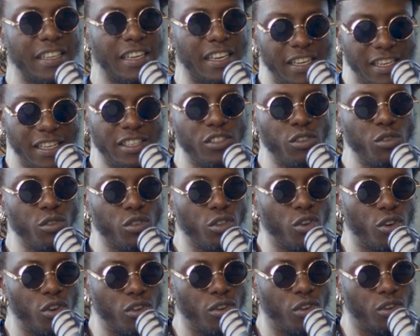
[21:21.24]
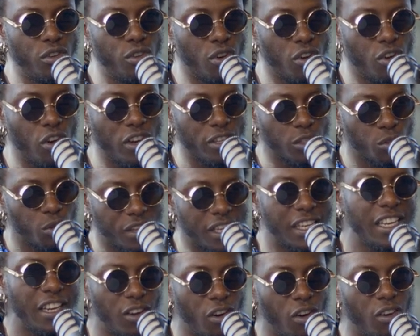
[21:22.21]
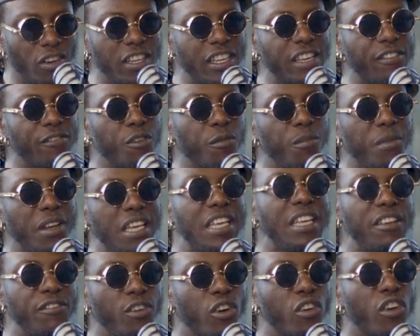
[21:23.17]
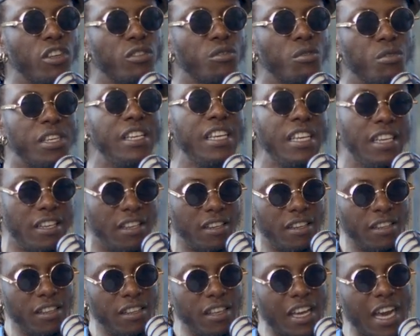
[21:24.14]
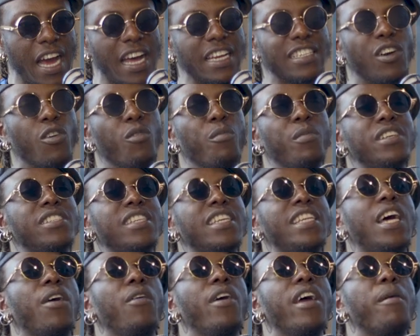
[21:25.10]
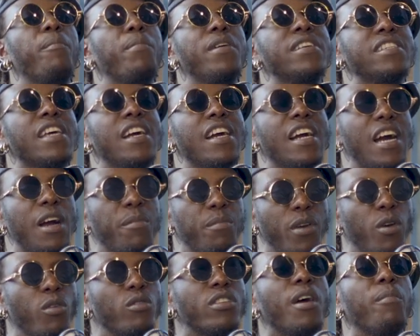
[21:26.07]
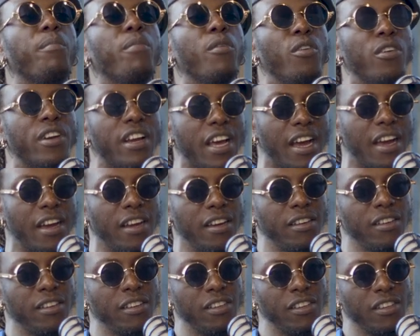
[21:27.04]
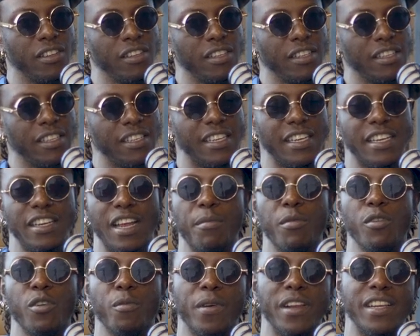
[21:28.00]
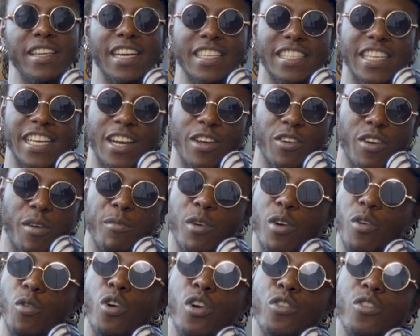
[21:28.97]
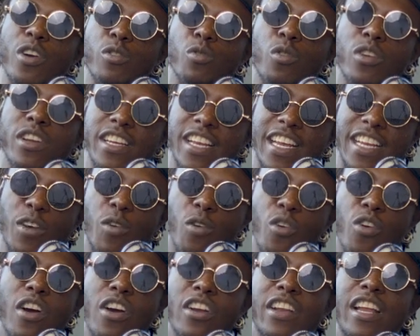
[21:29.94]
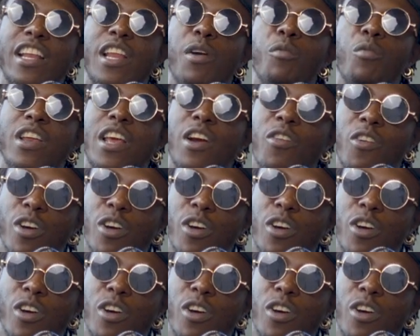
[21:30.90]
Eh, eh, you, you, you, you're going to heal only if you believe you're going to heal hata umeze dawa ya pesa ngapi hautapona. E, eh, hapo ndo pale daktari anakuambia ugonjwa tuoni ndani ya ndani ya mwili